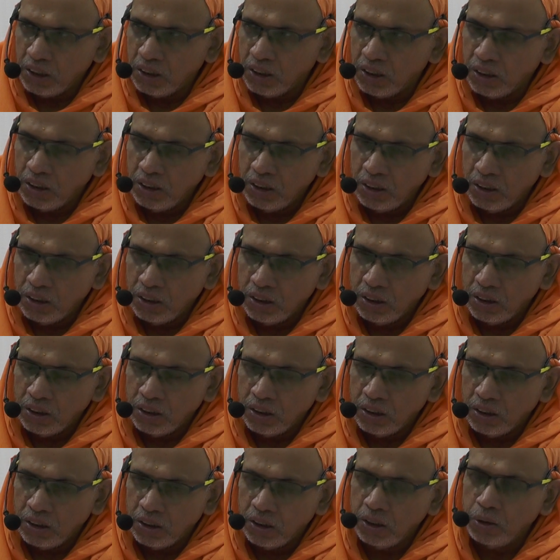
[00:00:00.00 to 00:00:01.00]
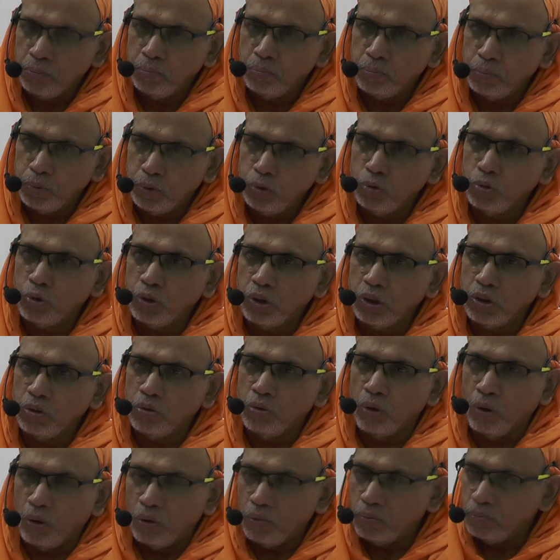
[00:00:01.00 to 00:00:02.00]
the impure
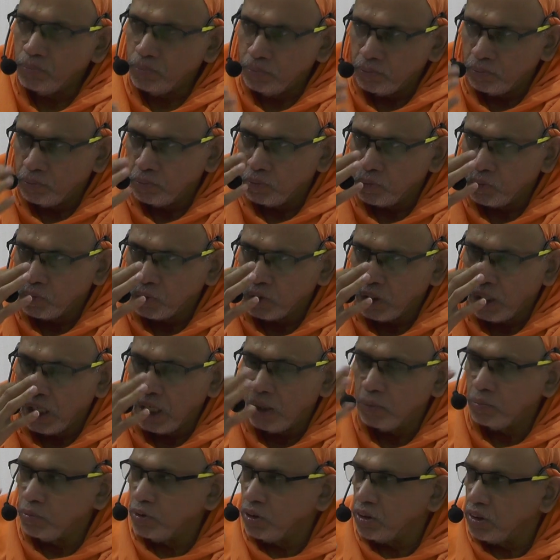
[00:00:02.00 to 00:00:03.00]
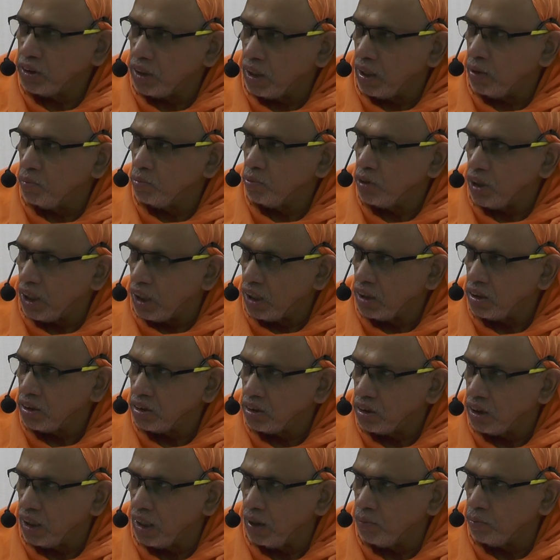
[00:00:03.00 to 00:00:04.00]
ego, I am this, I am that,
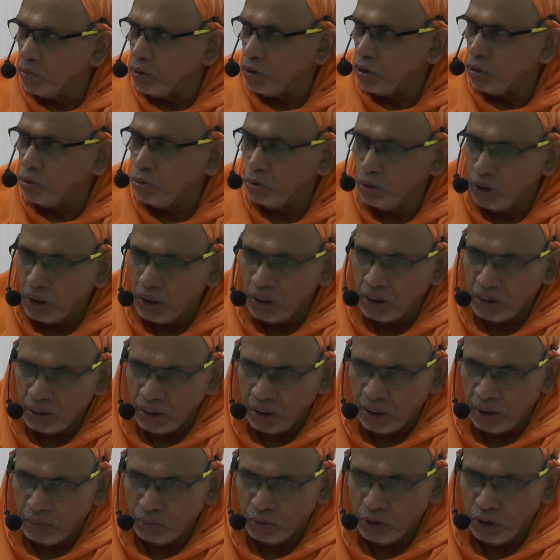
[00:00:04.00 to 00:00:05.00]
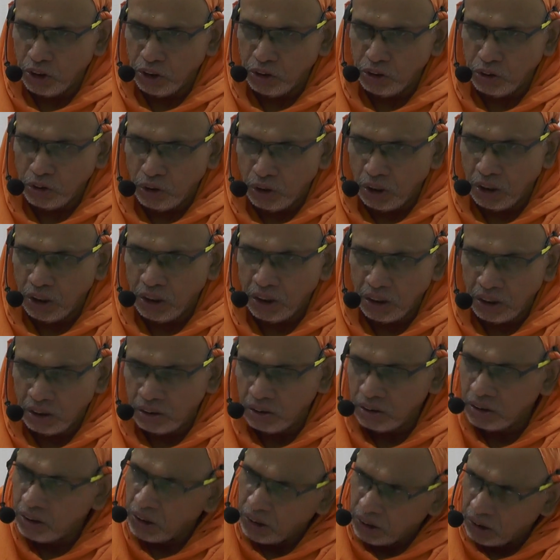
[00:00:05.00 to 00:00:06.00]
I am the doer, I am the enjoyer.
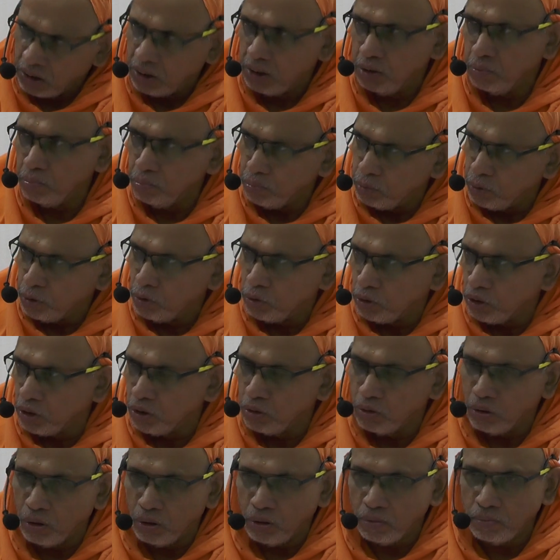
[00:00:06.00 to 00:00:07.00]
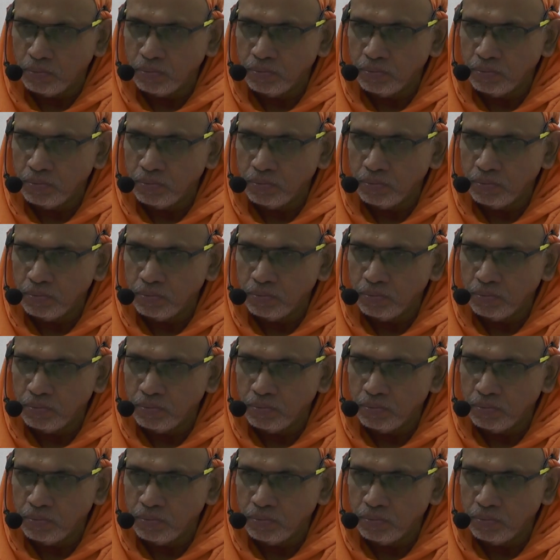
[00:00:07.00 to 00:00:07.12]
That is the impure ego.